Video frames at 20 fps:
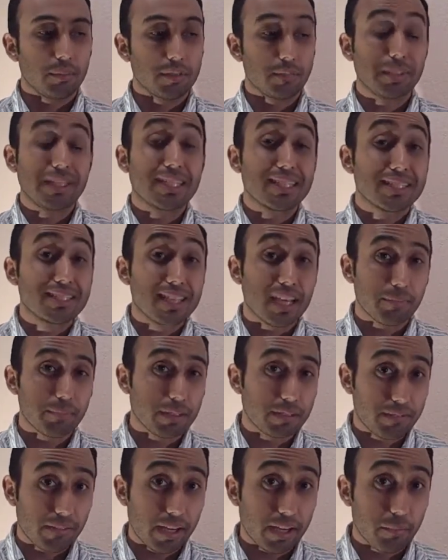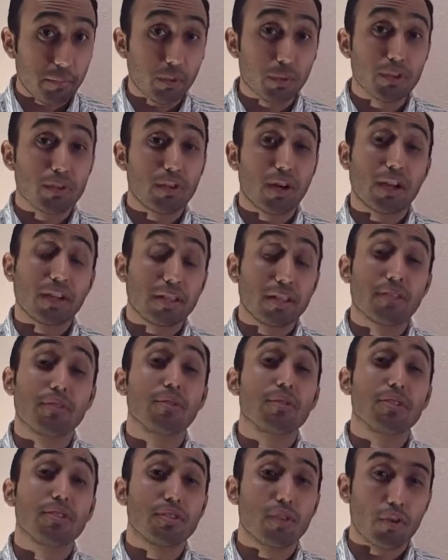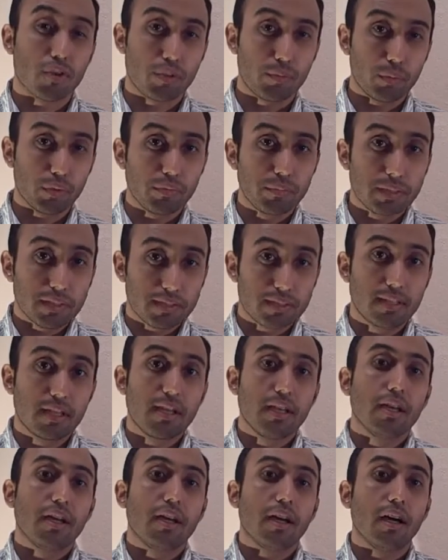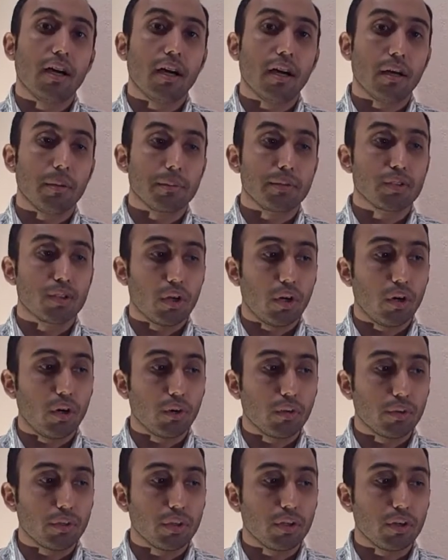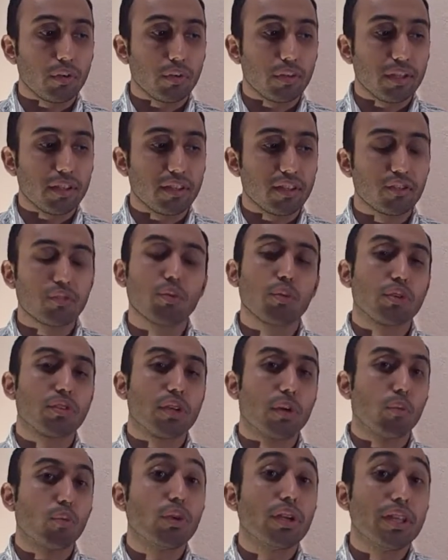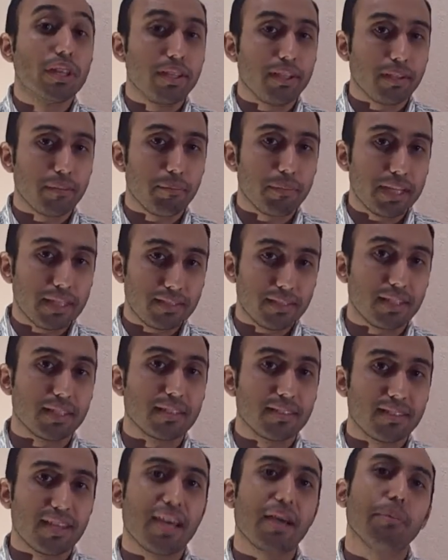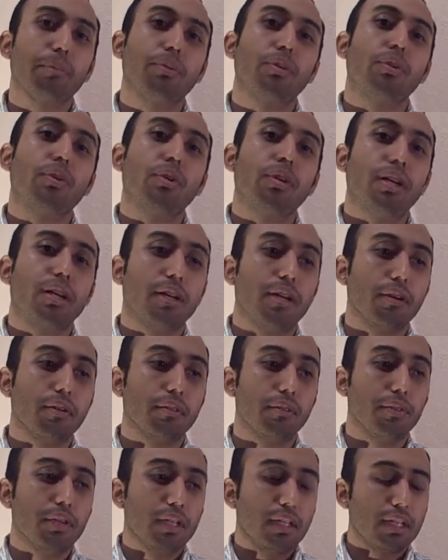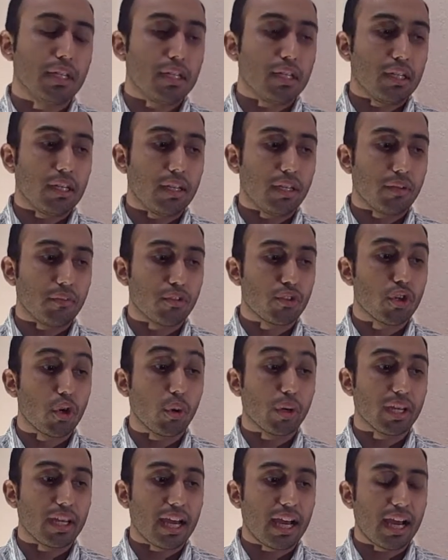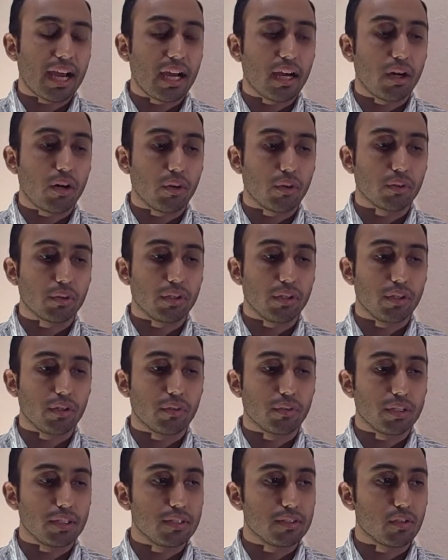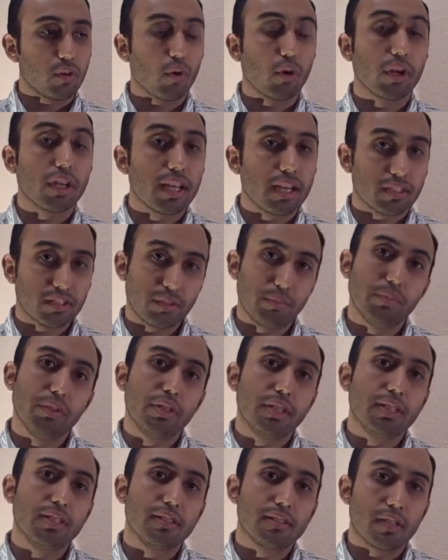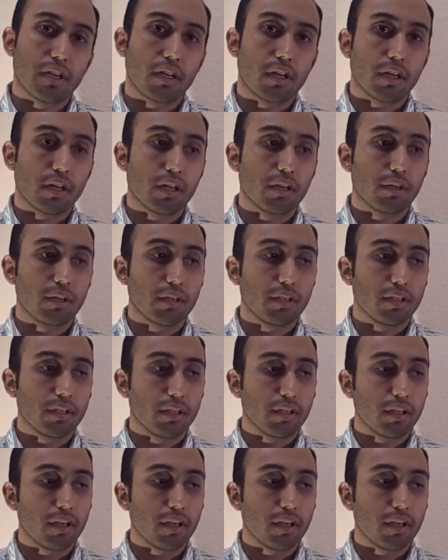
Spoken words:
is being exemplified most strongly through these social movements. This was a really amazing example of showing how these organized communities are